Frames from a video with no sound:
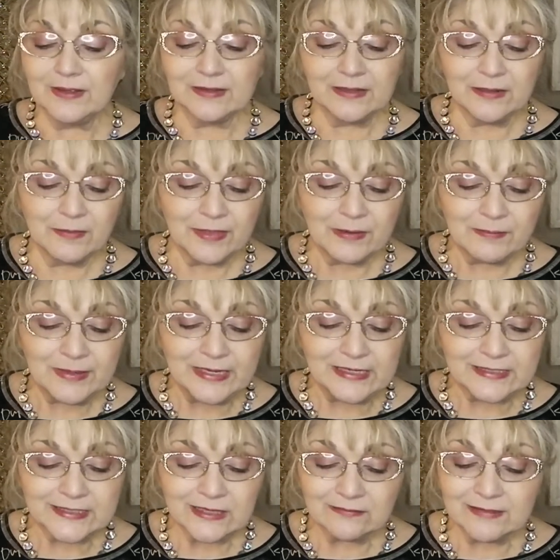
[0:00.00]
you know, them being
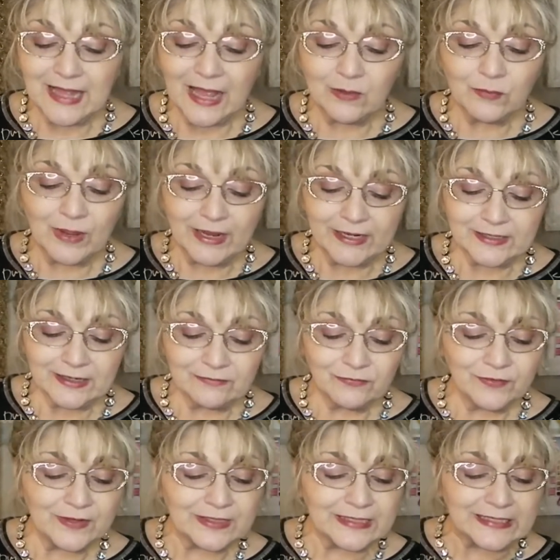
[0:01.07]
so lightweight and
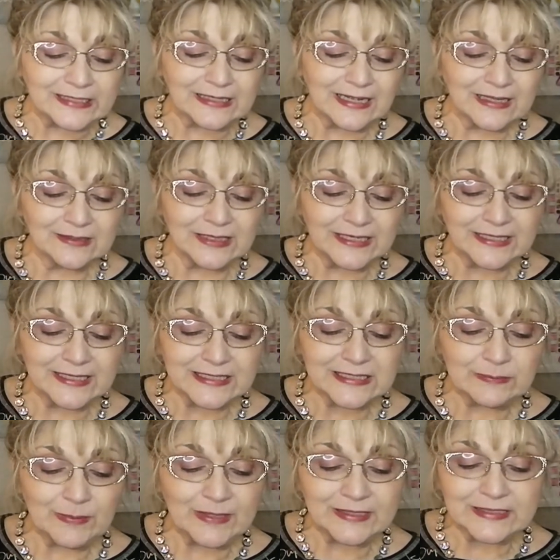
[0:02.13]
feeling uh,
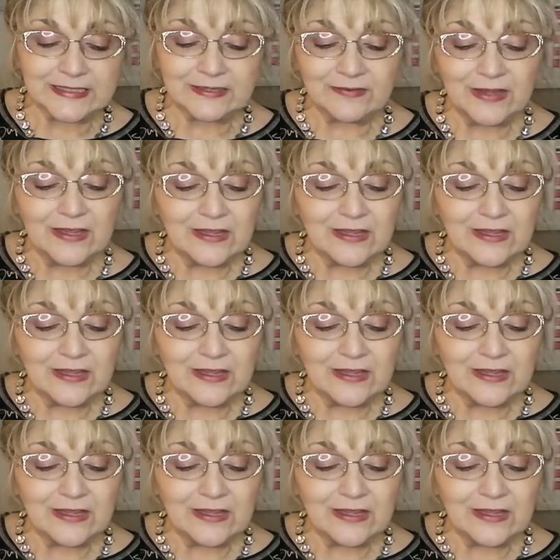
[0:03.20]
inexpensive.